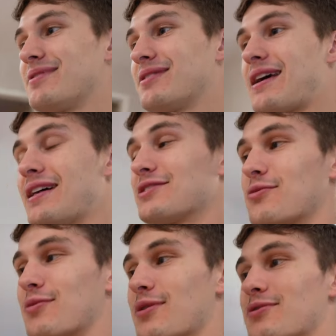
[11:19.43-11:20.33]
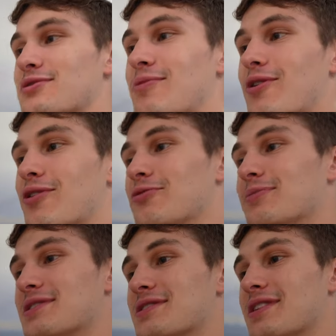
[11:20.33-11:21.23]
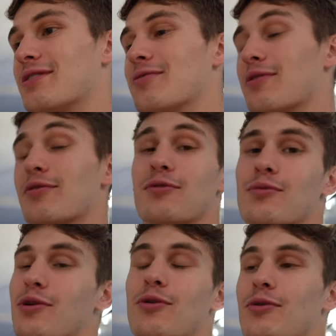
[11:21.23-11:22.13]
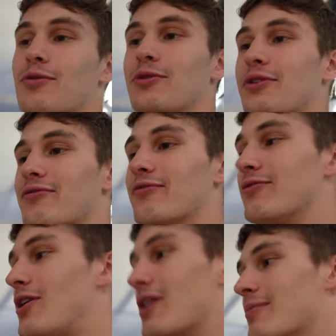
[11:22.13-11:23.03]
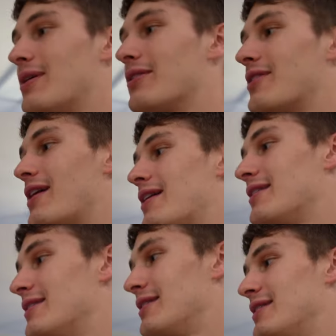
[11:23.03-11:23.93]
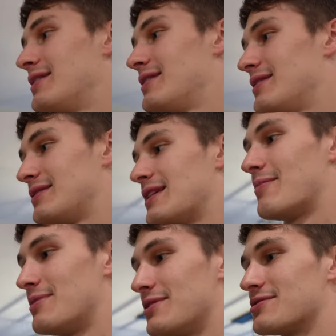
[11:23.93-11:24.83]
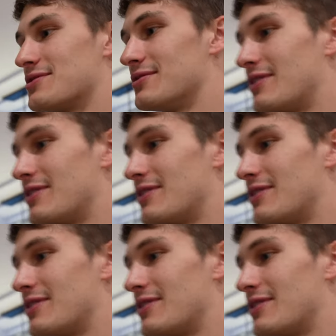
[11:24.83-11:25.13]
But yeah, that's where we're going tomorrow. It'll be sick. We're gonna record a whole different vlog about that. And yeah, Bean, you're still